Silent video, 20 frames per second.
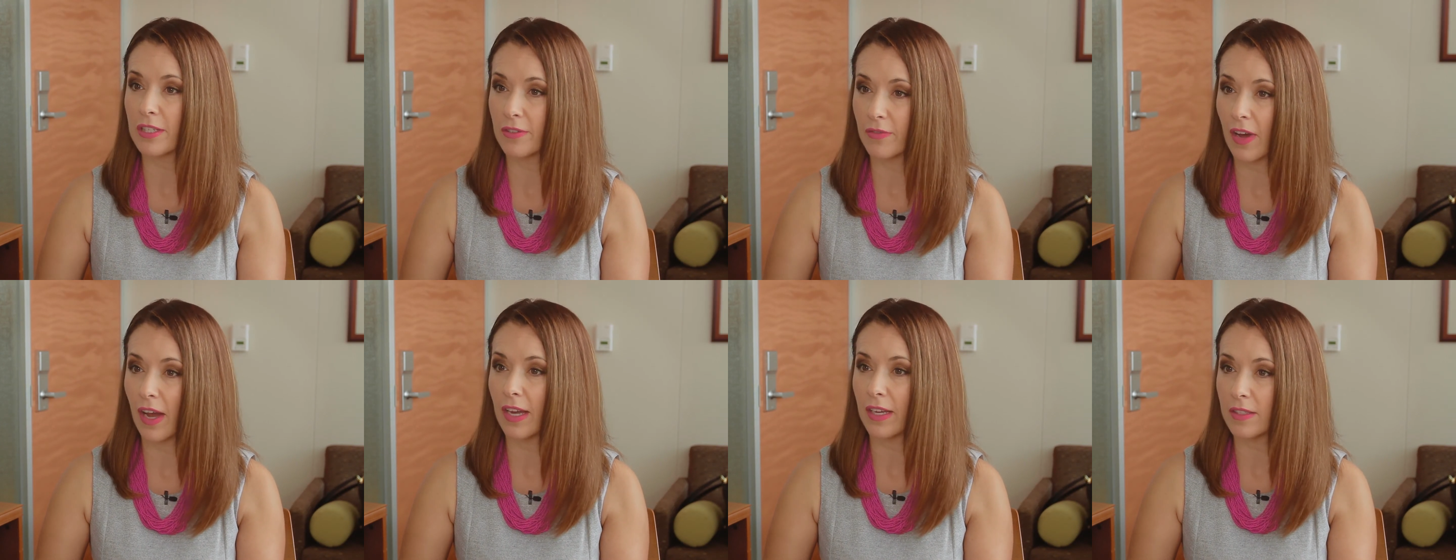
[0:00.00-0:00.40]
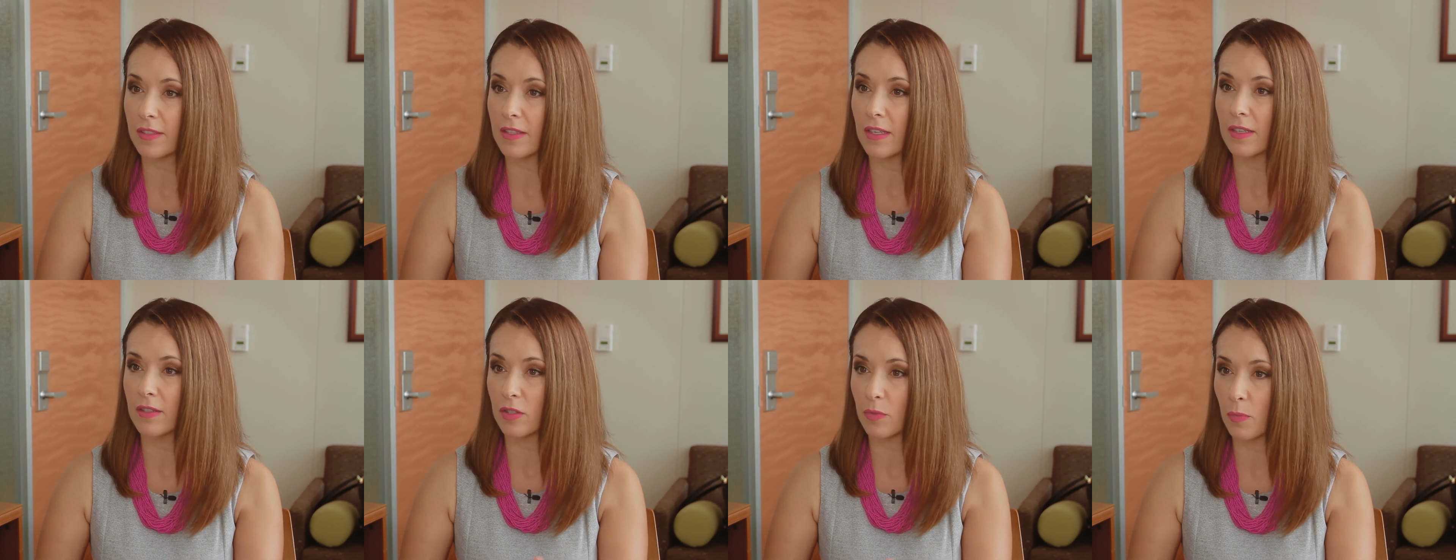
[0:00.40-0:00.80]

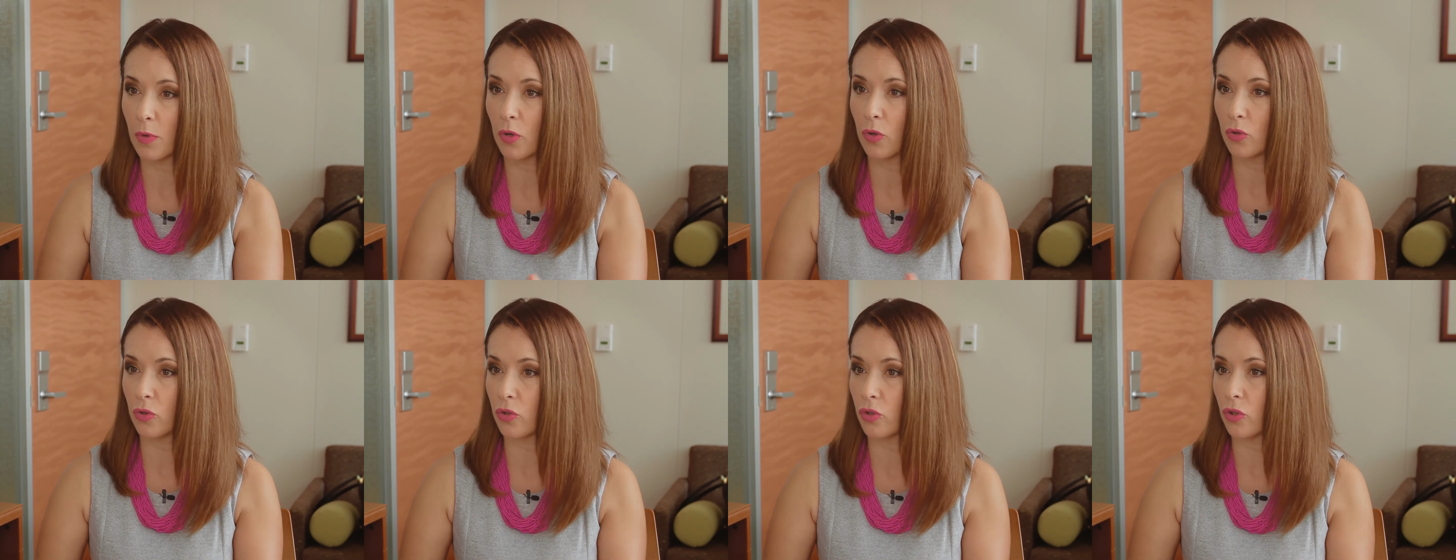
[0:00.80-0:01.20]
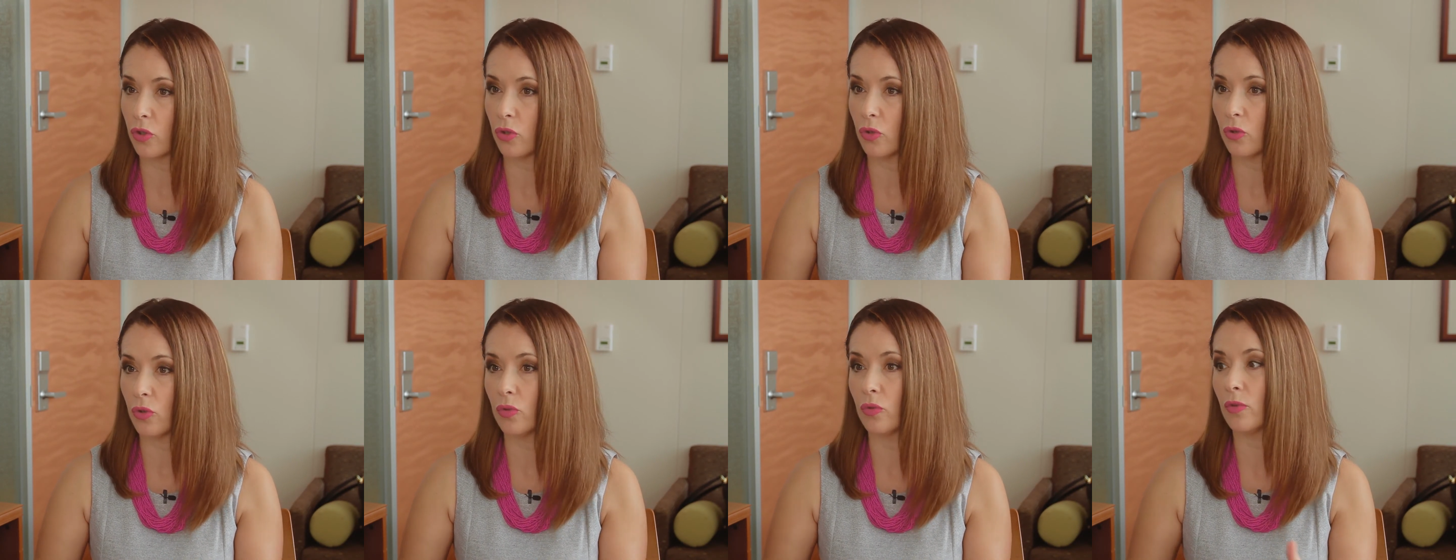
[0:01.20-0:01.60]
device as opposed
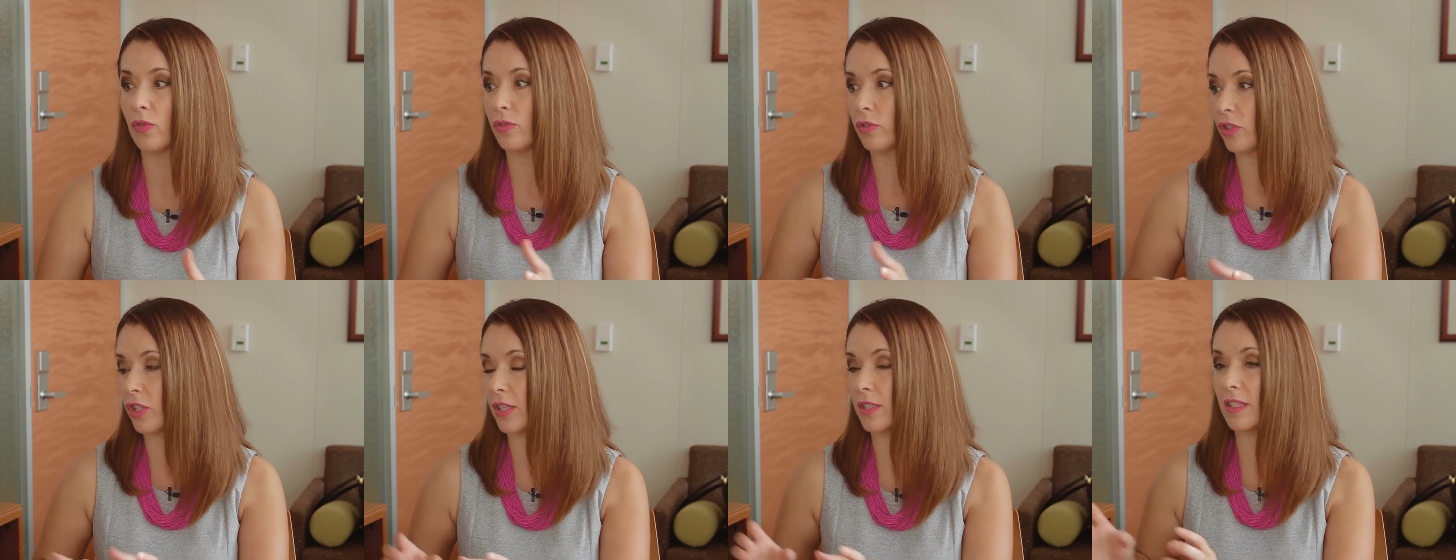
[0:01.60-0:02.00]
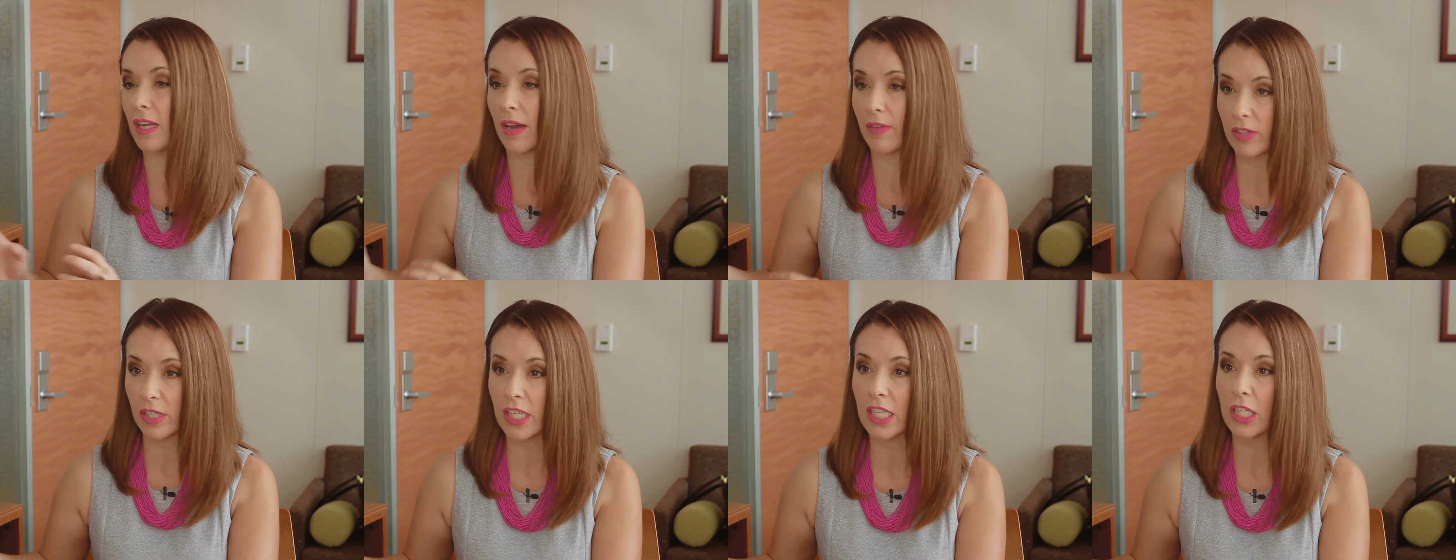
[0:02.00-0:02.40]
to just
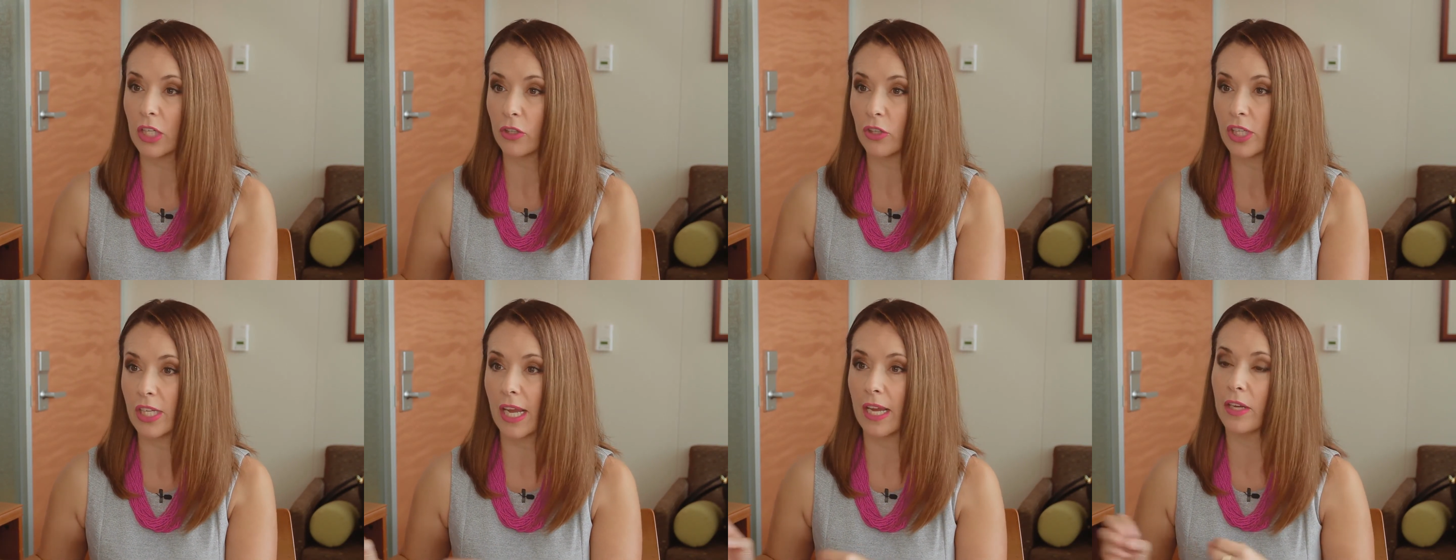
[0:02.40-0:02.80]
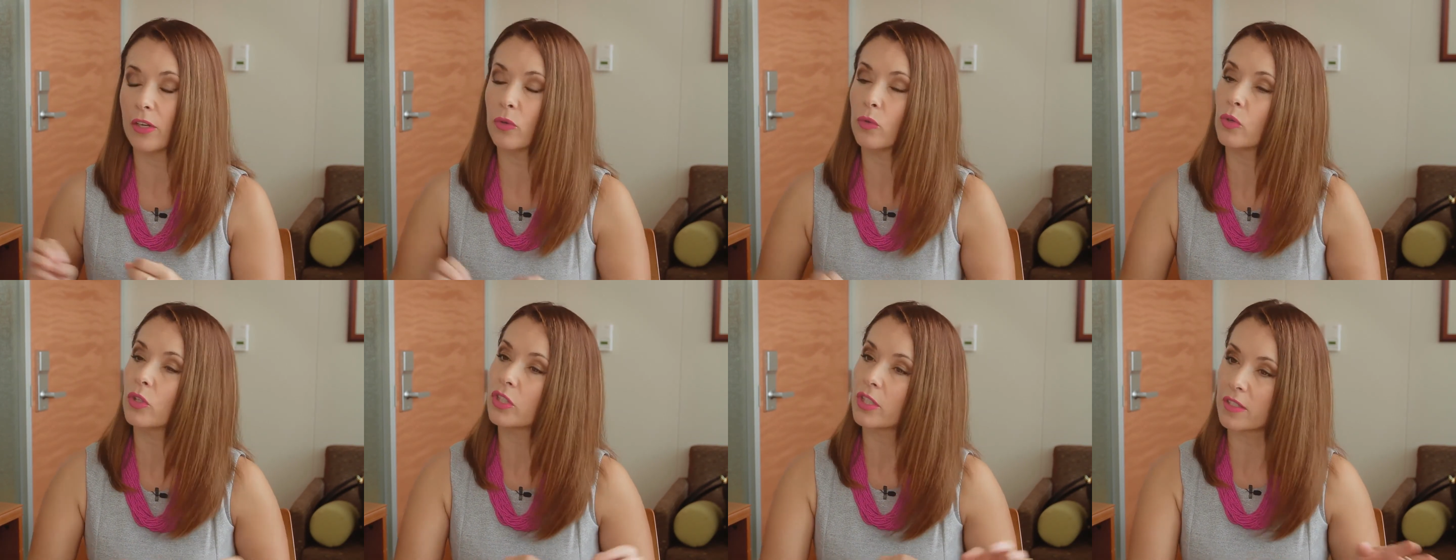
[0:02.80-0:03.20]
having a hearing aid
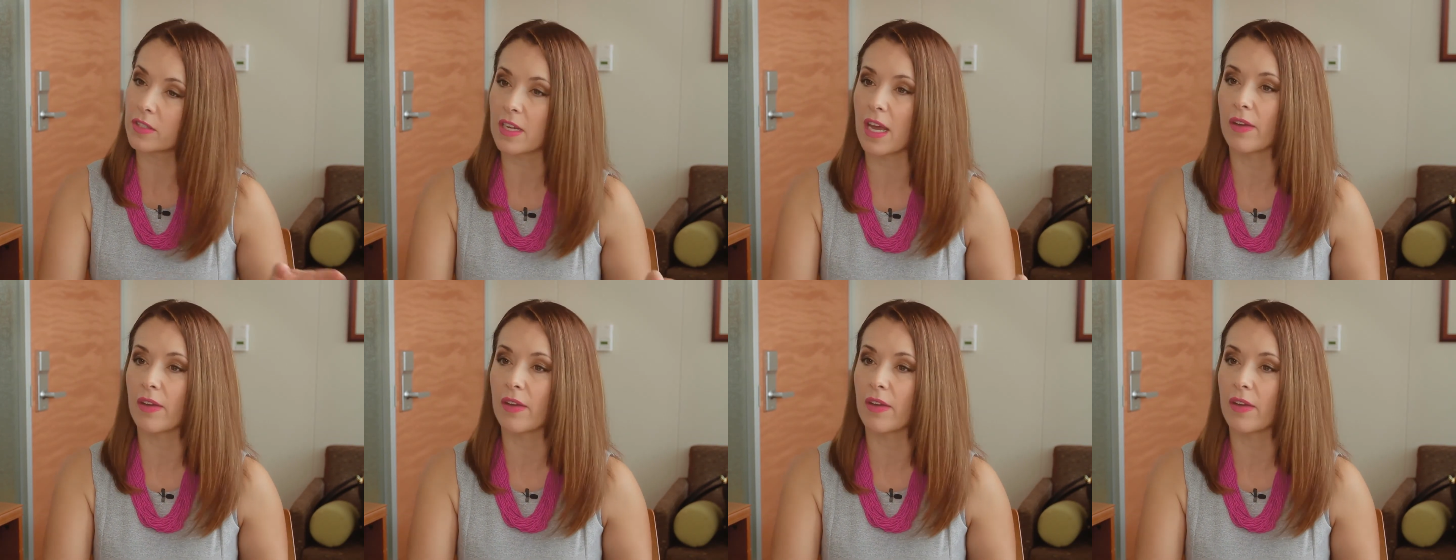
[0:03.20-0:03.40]
or just